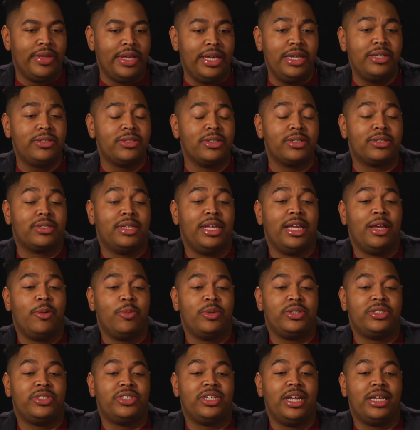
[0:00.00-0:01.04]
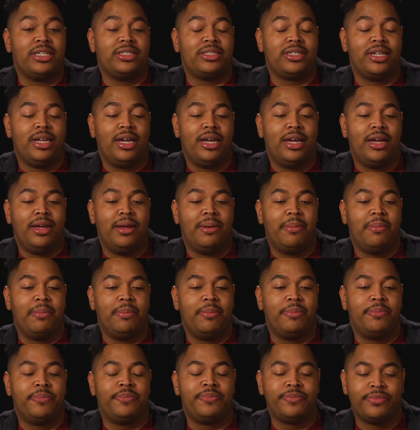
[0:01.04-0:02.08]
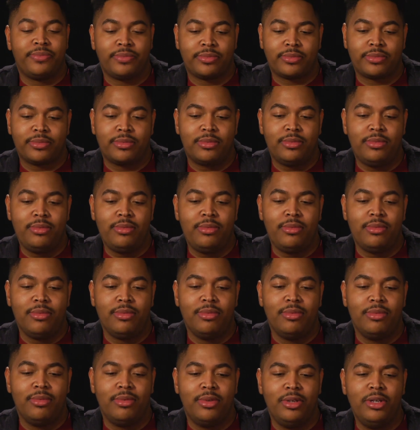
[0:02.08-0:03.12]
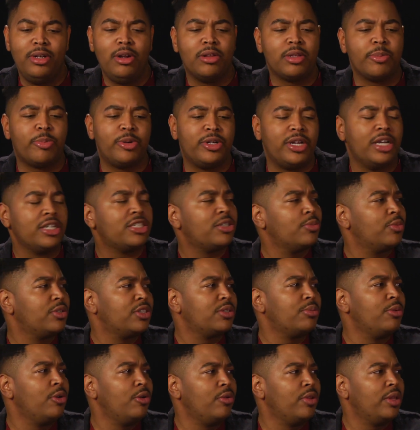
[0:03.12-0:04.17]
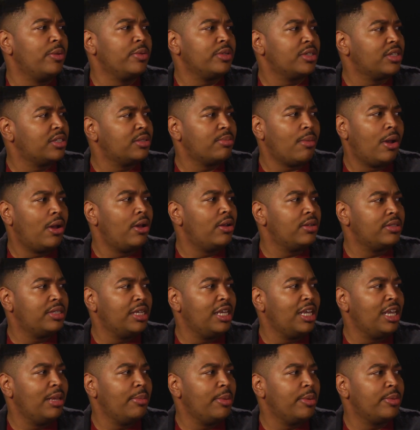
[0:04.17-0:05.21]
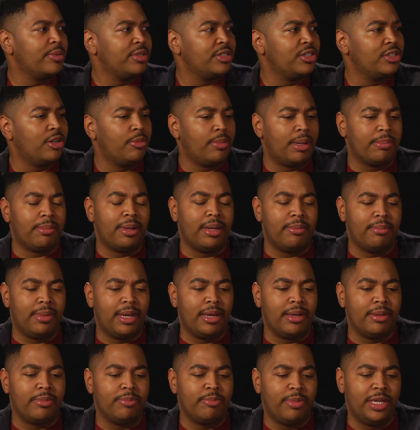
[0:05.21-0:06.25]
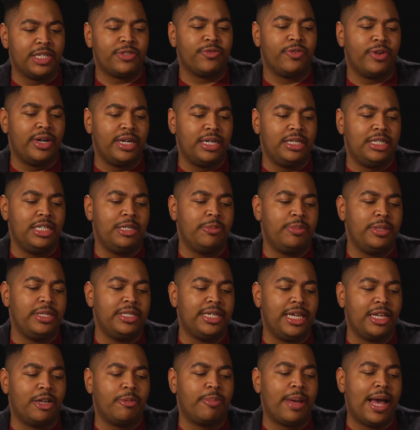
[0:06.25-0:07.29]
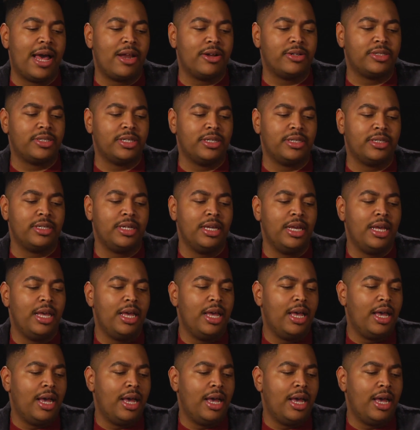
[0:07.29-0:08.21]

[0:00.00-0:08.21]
The easiest thing was just, you know, the production was smooth. It was a small team. It was, you know, my best friend and DP, Daniel Patterson.